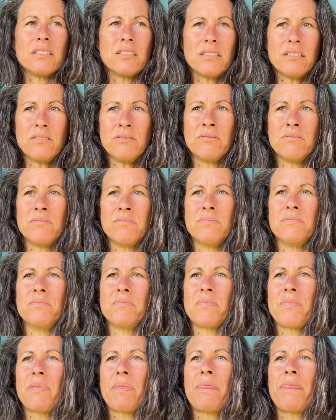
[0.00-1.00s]
to
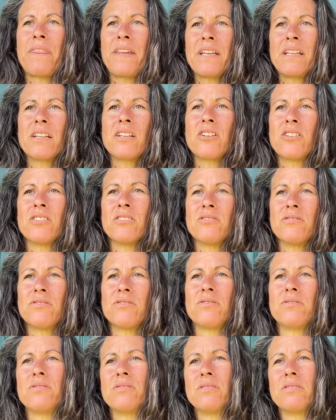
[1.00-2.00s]
think of
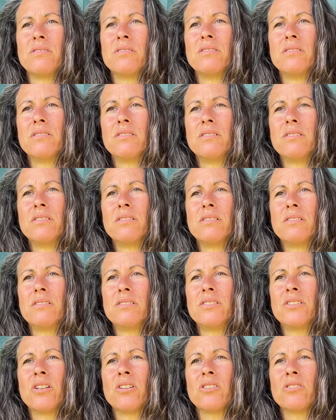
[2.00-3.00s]

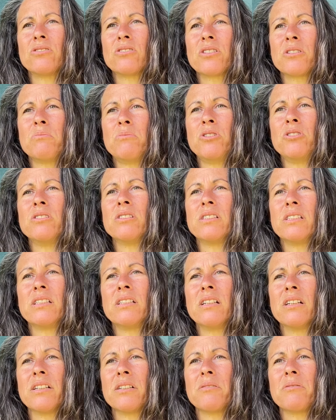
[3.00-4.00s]
the whole community
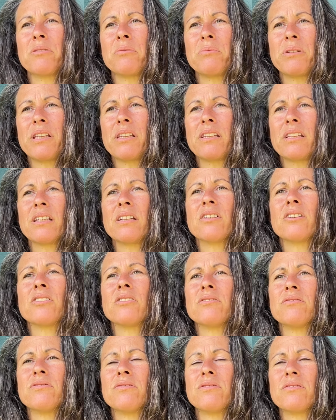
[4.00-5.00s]
like we think of